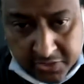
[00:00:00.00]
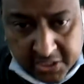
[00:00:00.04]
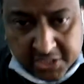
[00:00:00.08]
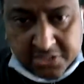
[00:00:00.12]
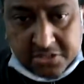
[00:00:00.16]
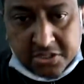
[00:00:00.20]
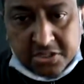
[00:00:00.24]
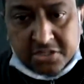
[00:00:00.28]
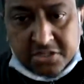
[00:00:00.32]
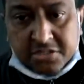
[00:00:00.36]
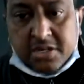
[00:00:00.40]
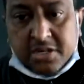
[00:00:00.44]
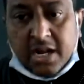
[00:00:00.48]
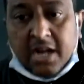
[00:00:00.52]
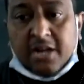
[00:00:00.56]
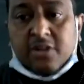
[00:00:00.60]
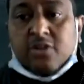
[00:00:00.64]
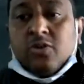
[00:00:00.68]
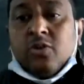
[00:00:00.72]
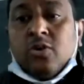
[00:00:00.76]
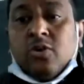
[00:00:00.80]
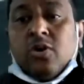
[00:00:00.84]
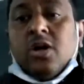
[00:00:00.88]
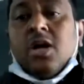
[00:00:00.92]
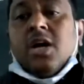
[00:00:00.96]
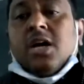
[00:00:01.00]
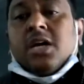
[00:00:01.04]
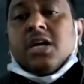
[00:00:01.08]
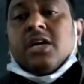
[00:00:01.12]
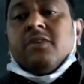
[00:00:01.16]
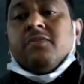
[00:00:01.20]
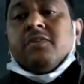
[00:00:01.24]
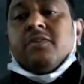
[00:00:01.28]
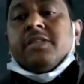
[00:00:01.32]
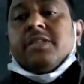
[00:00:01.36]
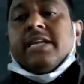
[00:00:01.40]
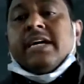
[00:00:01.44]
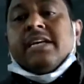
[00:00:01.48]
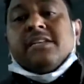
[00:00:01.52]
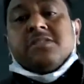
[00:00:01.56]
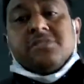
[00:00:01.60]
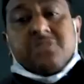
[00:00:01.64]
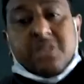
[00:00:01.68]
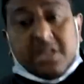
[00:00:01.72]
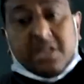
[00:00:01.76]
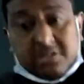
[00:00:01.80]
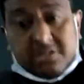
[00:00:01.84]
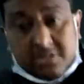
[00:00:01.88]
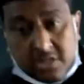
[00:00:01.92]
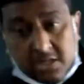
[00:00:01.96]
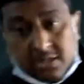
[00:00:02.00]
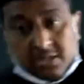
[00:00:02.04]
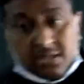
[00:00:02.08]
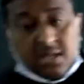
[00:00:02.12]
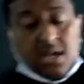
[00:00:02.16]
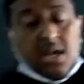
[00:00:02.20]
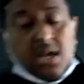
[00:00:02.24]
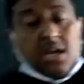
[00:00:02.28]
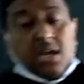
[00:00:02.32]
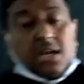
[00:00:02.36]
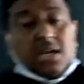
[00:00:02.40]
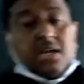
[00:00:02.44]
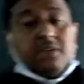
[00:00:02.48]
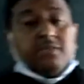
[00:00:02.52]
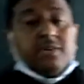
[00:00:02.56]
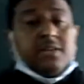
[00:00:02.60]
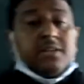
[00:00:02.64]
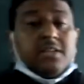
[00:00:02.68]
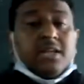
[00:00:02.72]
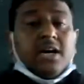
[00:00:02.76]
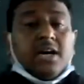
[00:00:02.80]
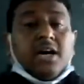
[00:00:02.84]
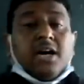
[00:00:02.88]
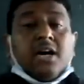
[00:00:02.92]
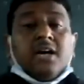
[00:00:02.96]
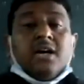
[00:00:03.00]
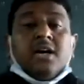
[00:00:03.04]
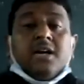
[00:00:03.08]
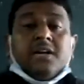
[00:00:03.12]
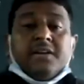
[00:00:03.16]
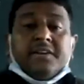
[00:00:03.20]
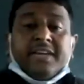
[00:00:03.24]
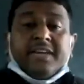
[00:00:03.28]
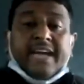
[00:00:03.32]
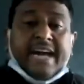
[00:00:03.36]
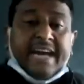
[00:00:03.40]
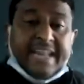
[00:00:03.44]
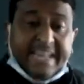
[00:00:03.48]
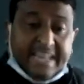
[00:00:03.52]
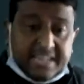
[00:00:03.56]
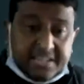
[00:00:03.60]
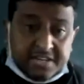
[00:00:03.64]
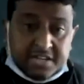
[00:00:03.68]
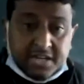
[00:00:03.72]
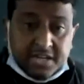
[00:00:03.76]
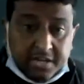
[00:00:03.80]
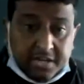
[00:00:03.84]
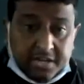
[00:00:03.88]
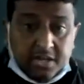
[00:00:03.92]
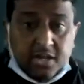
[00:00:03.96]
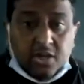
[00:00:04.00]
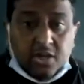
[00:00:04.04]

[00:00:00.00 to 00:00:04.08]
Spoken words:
just start to giving the instructions, giving the direction